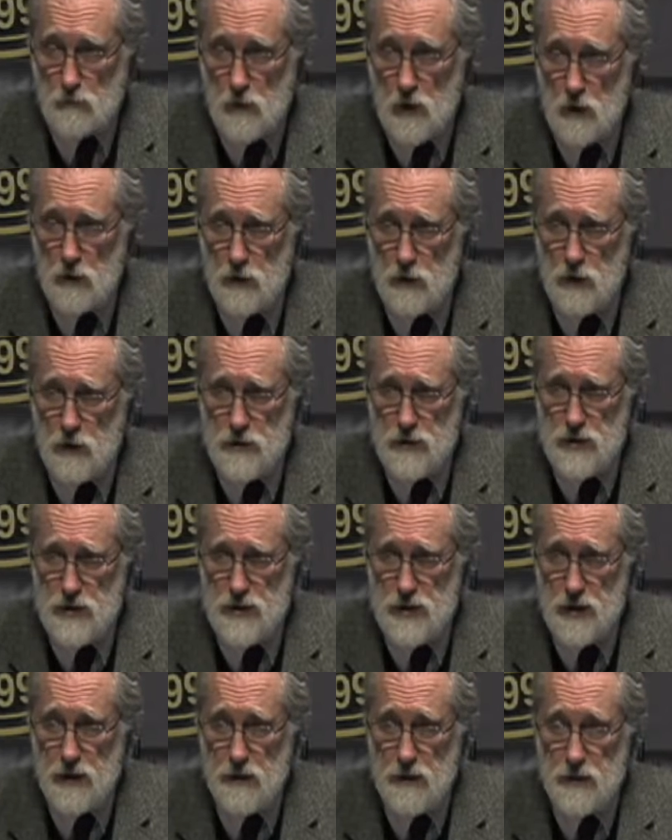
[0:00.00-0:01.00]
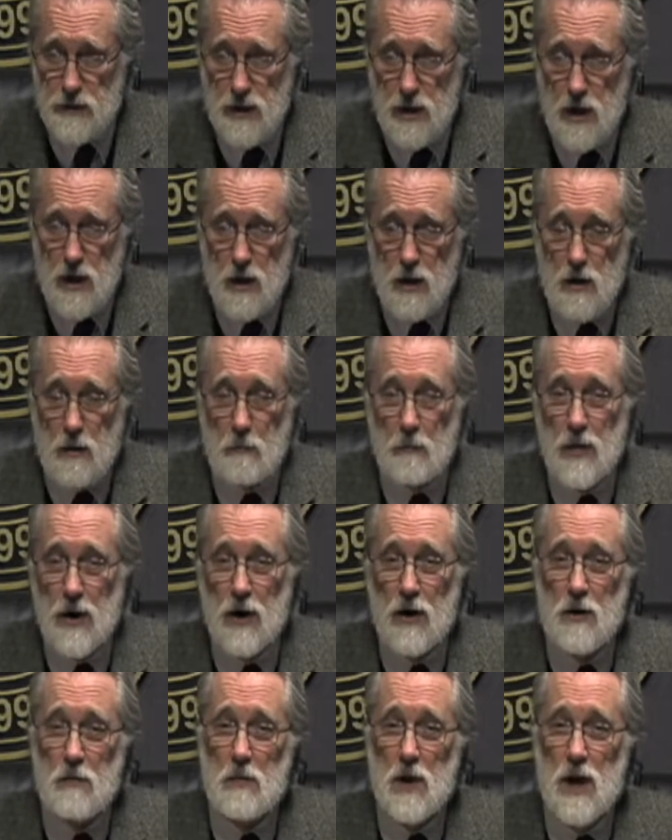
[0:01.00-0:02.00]
the OSHA standards.
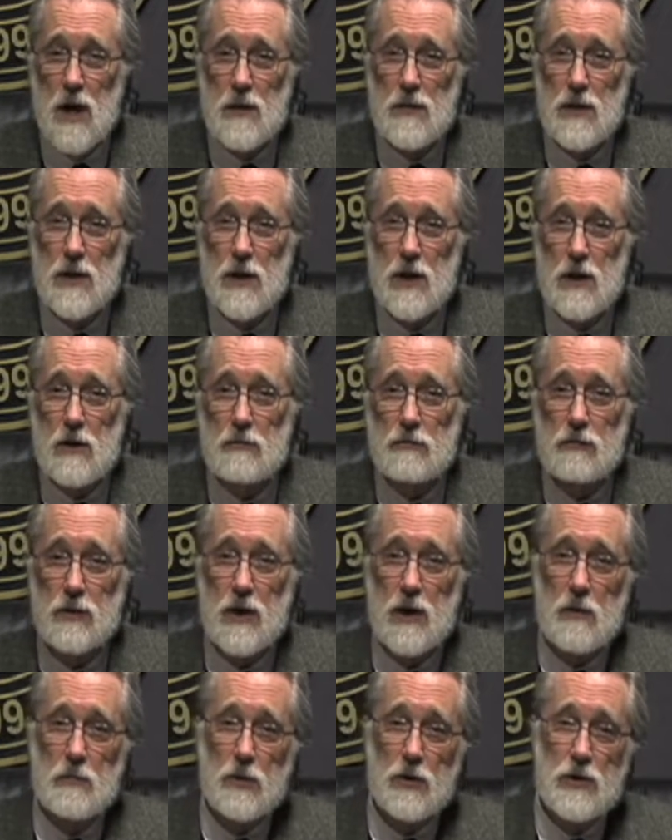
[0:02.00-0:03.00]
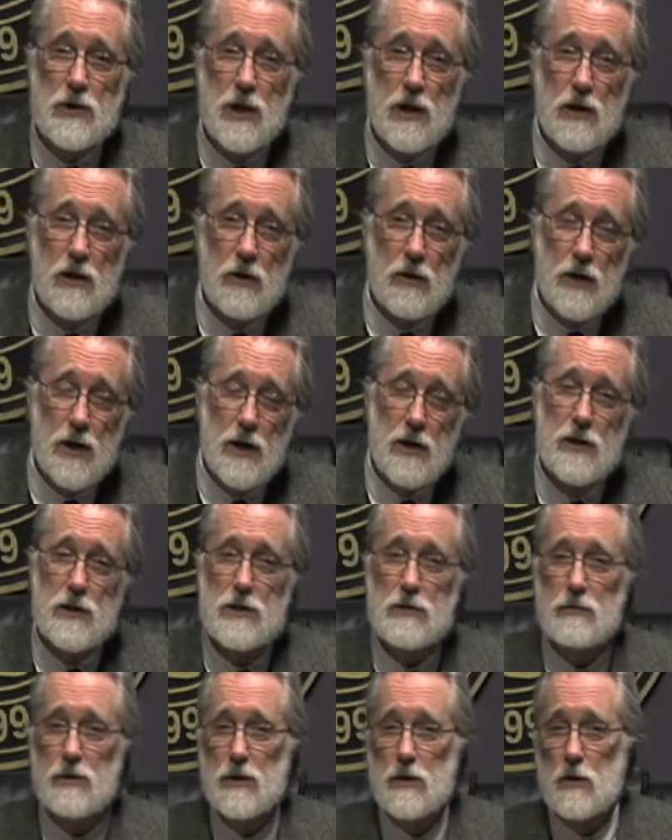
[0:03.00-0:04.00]
Bear in mind that if in a particular
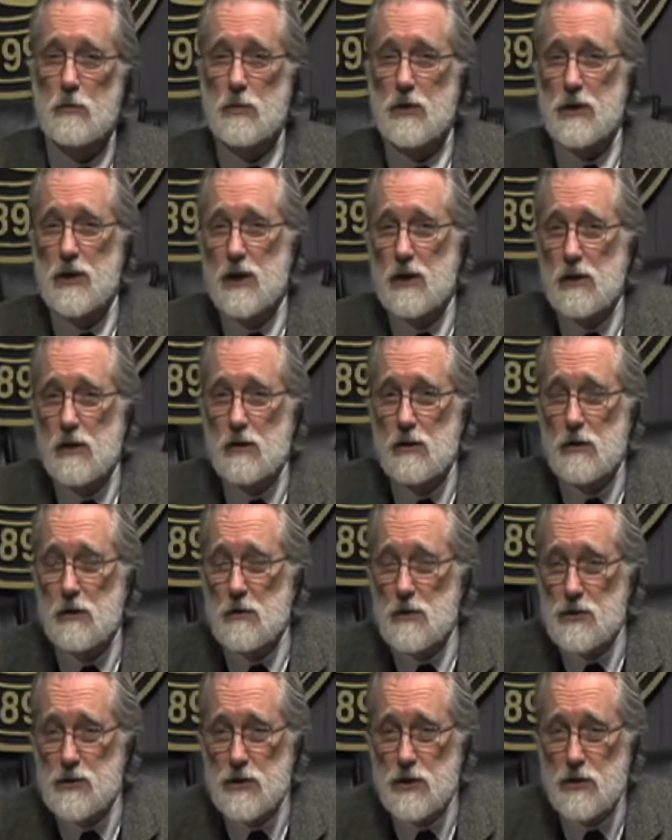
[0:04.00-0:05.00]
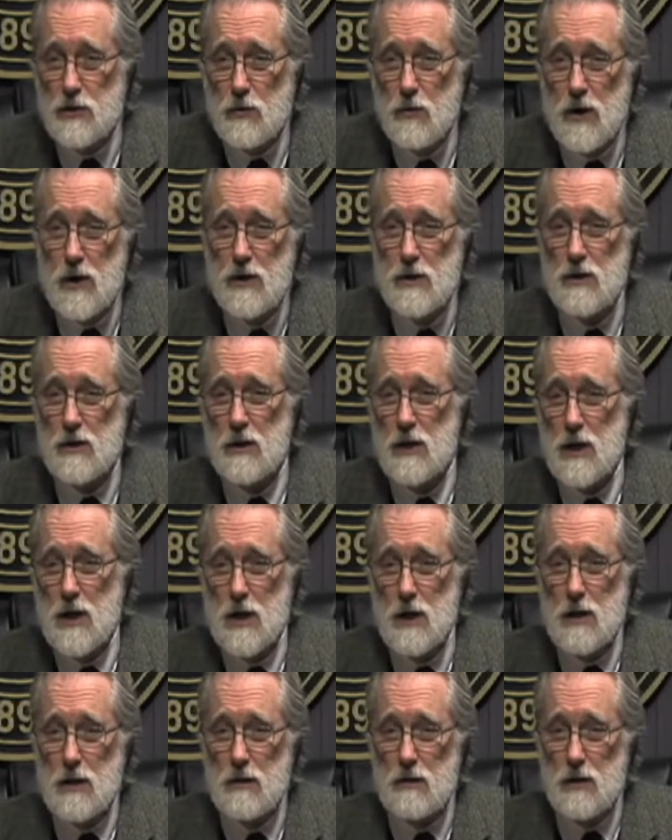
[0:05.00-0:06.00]
industry or a particular situation
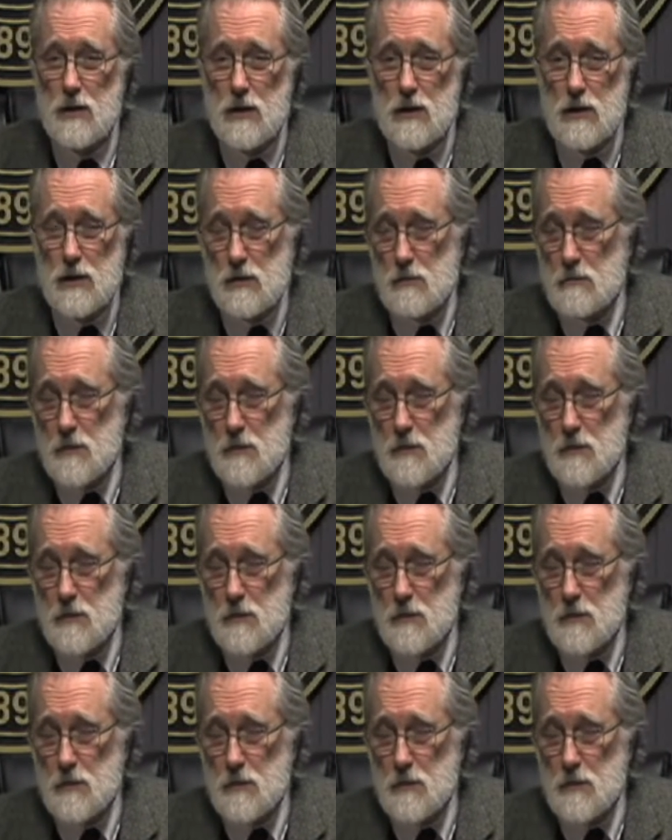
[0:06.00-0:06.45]
the